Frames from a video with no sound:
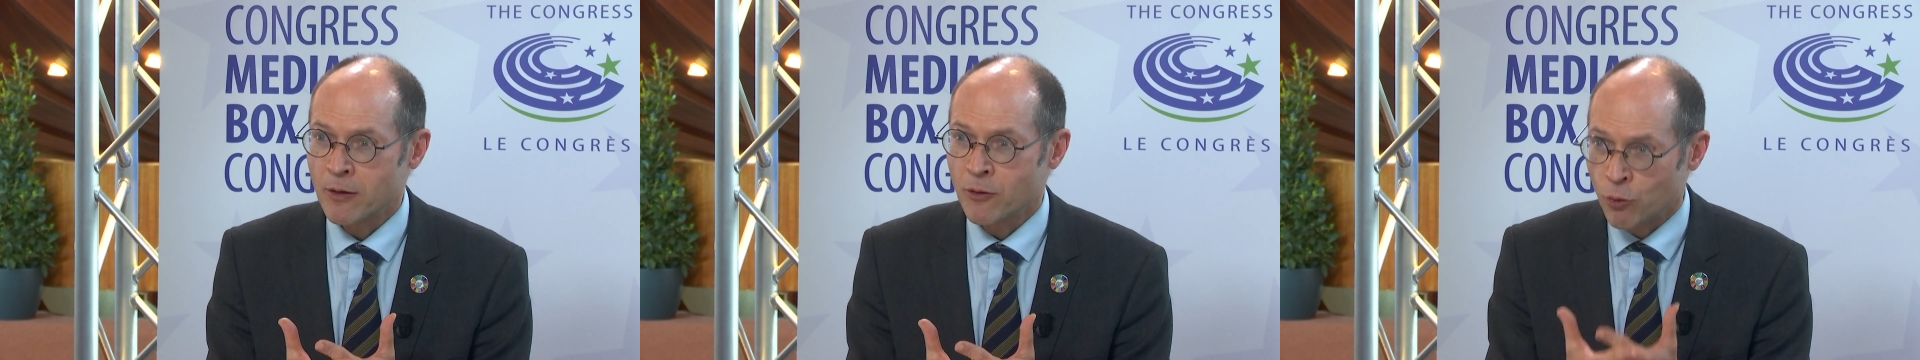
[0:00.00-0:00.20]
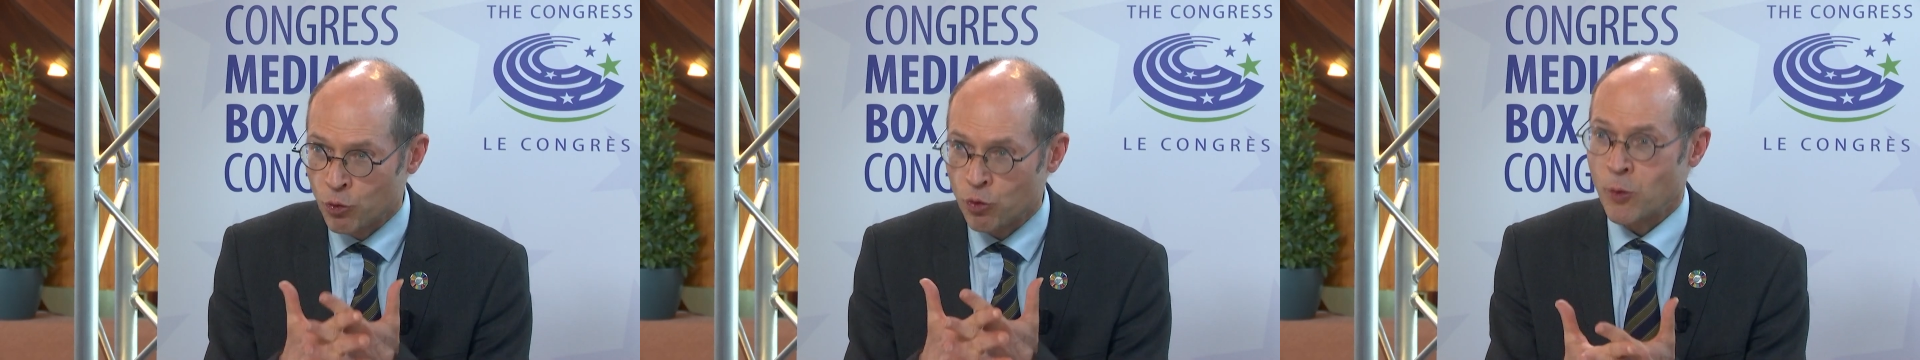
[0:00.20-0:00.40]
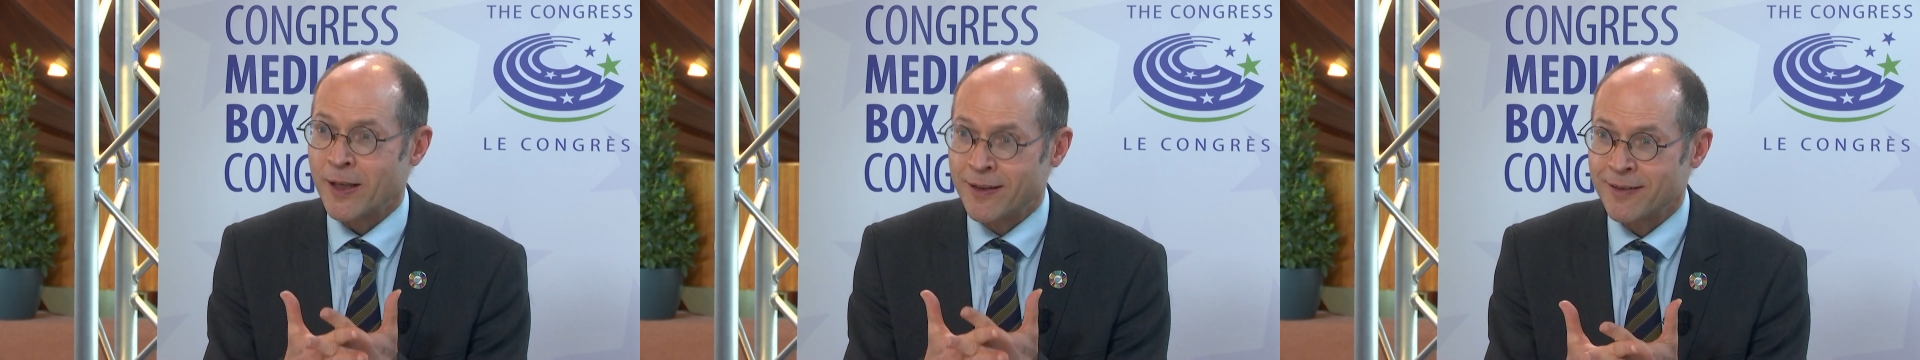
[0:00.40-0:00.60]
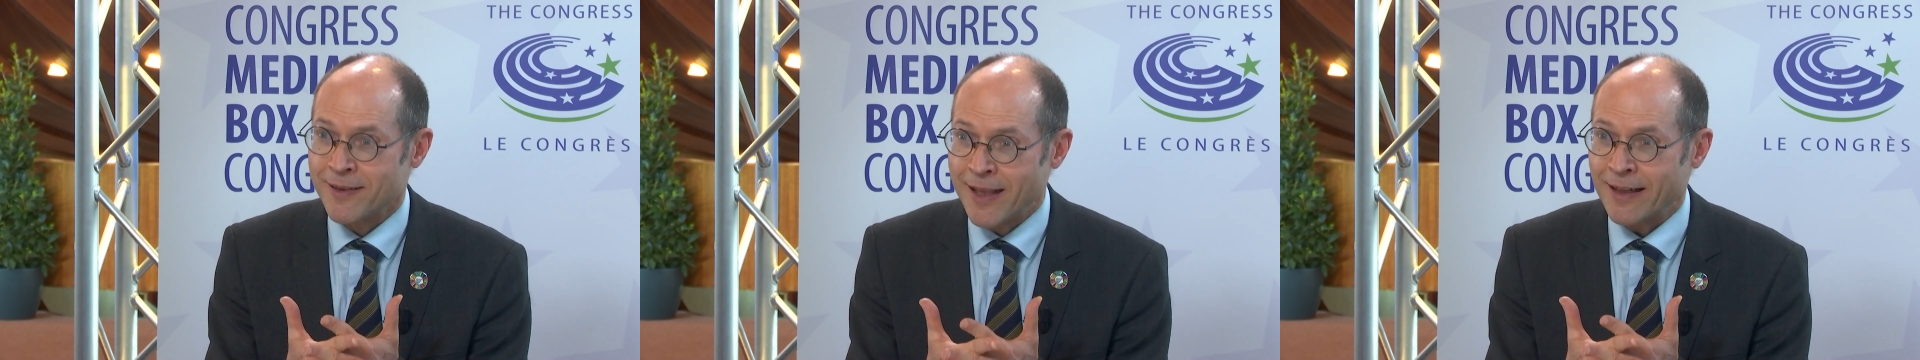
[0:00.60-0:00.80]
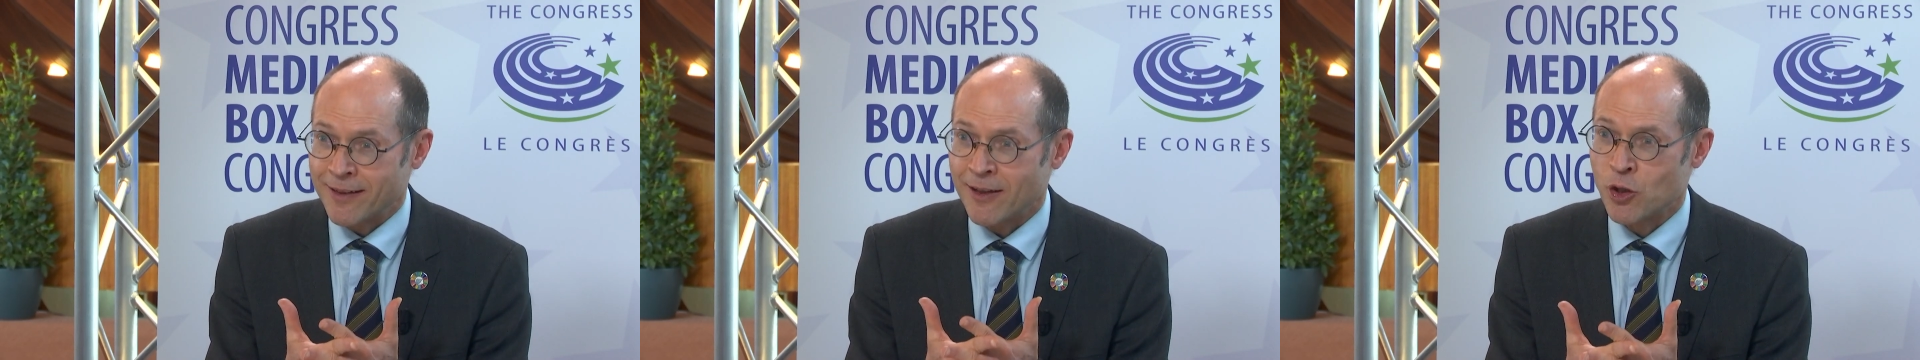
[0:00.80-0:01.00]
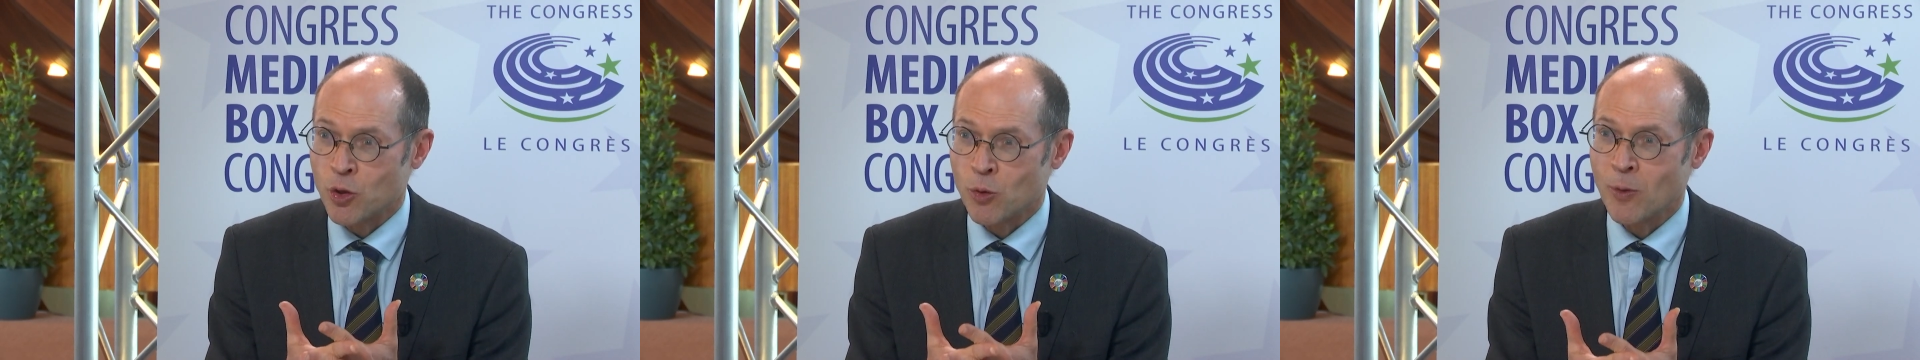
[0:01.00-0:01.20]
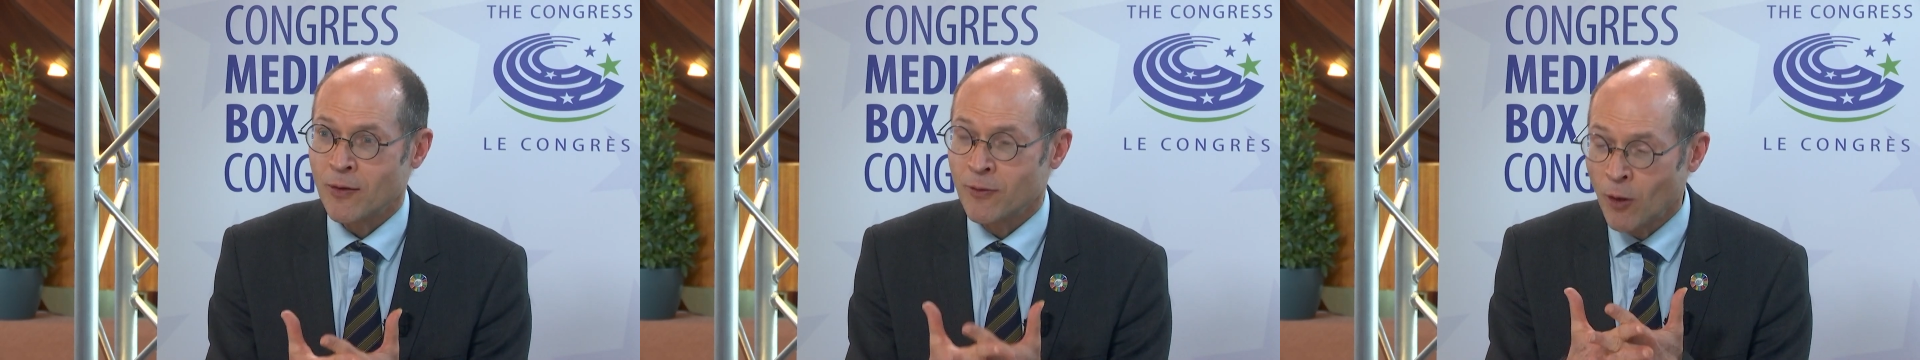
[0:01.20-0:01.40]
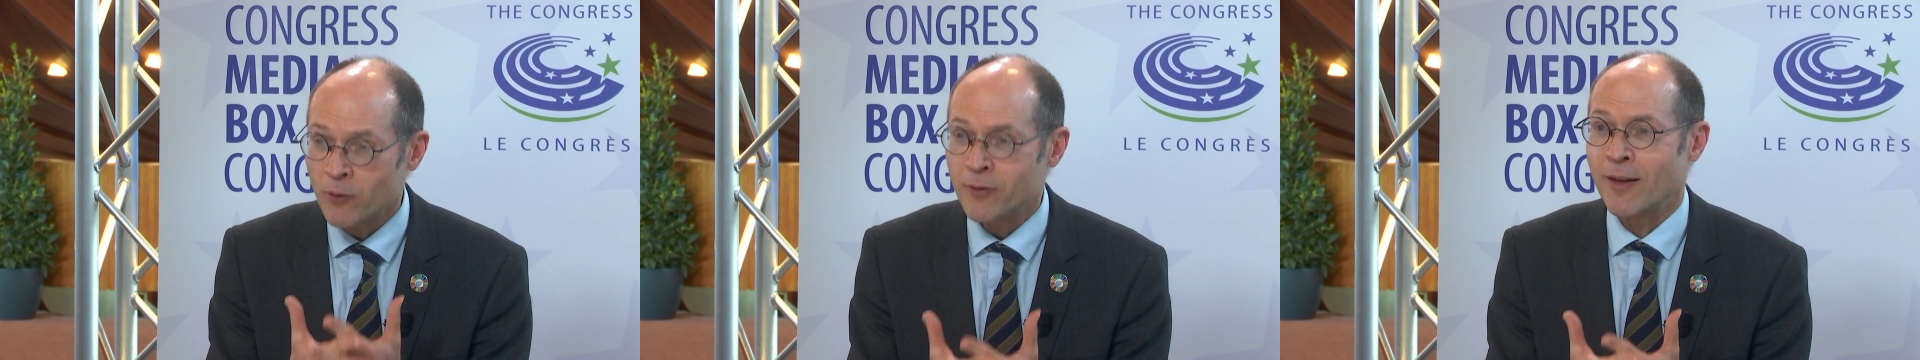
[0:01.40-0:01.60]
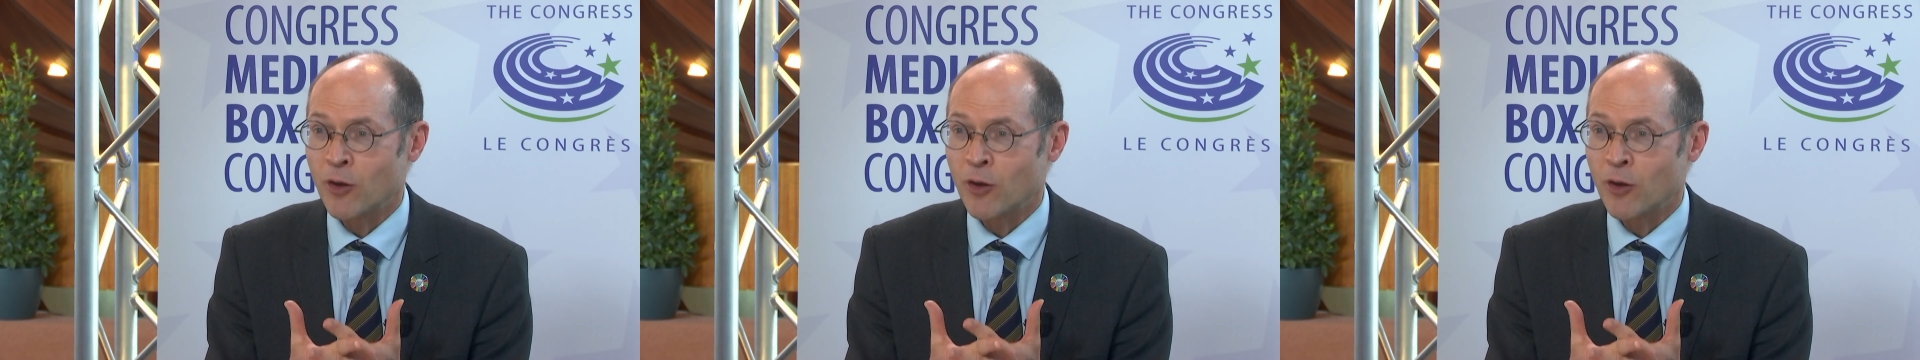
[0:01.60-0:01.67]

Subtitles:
To treat that issue is not